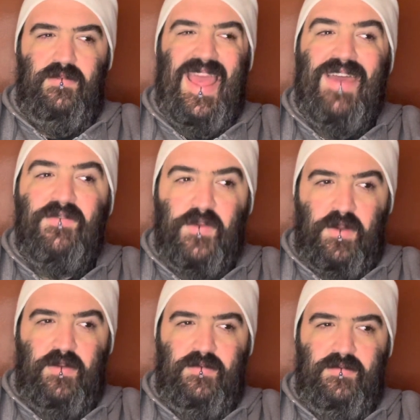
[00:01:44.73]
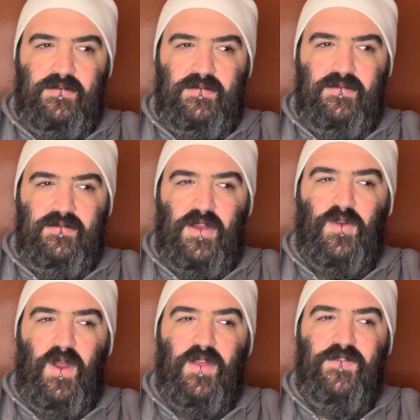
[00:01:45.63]
Ever
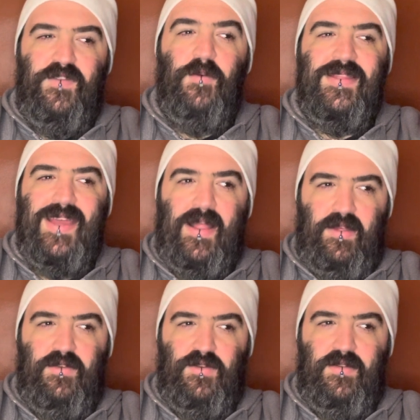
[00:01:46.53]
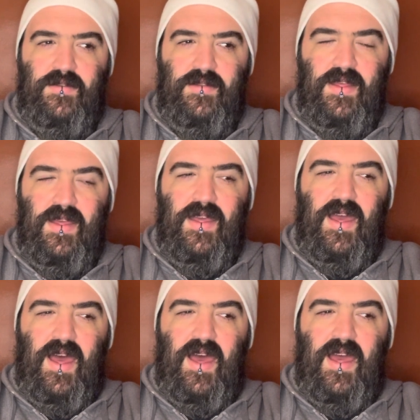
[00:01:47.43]
across film and television.
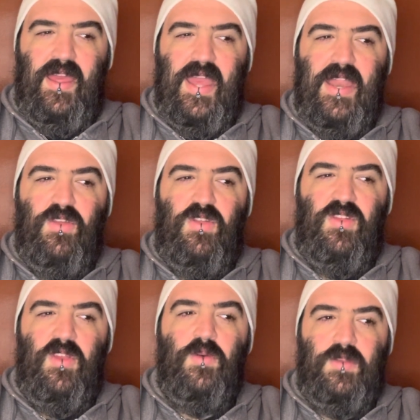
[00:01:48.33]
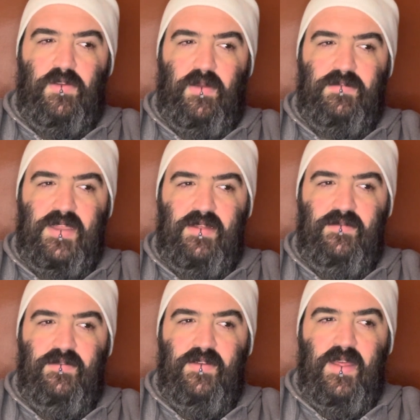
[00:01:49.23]
It is so descriptive.
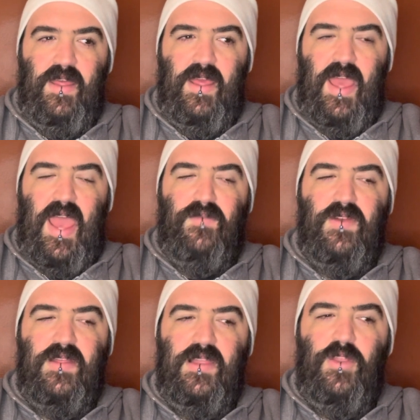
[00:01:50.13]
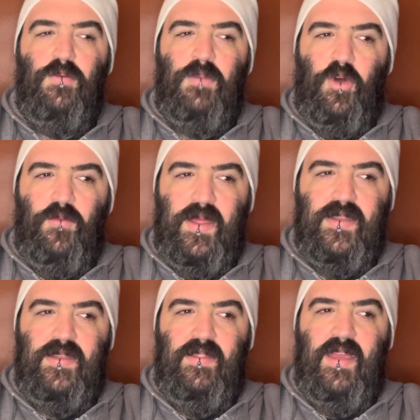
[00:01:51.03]
Every little moment,
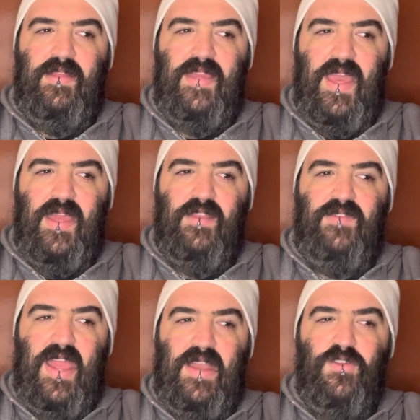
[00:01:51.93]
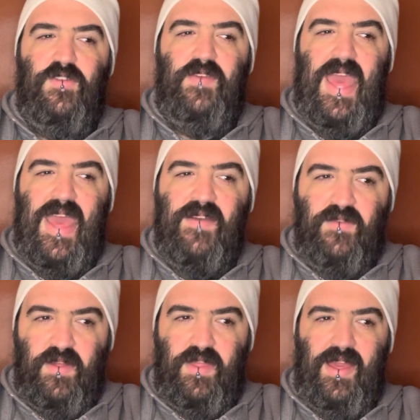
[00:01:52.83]
they take advantage of
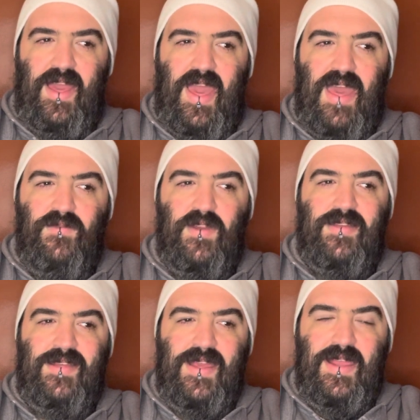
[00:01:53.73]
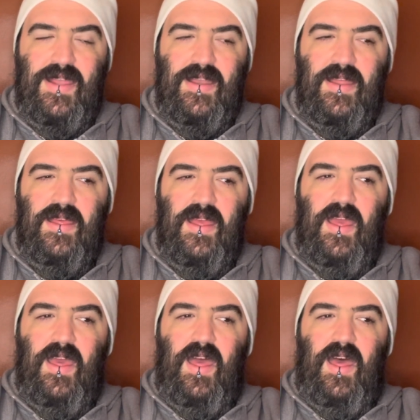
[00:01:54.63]
everything, every scene.
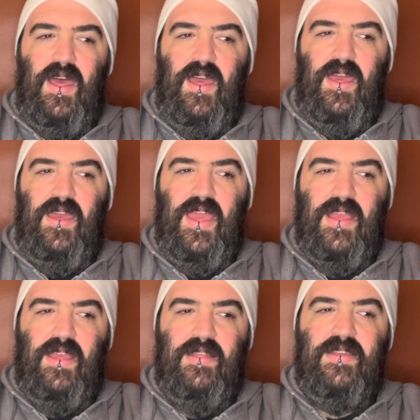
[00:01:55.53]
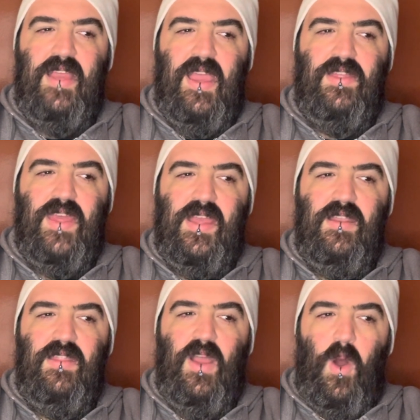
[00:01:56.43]
It's like
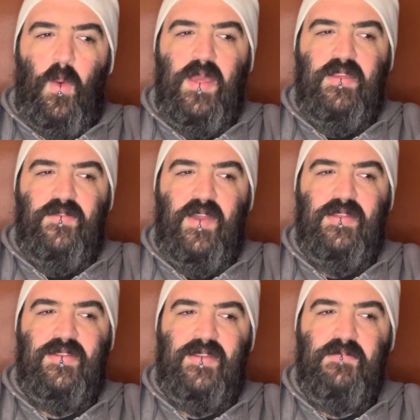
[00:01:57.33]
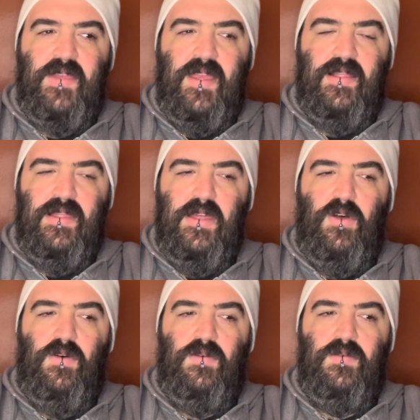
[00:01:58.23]
they always find something
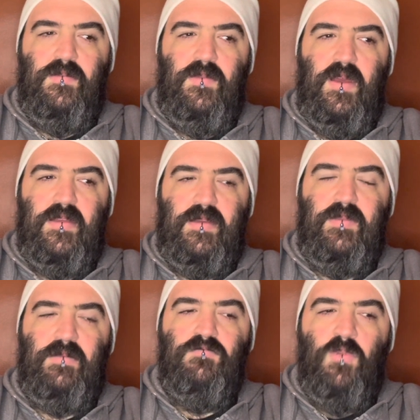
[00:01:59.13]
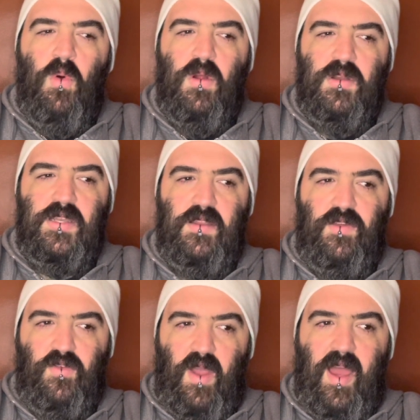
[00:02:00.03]
little, something more to
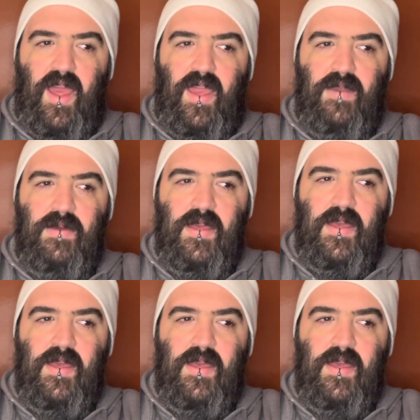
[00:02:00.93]
describe.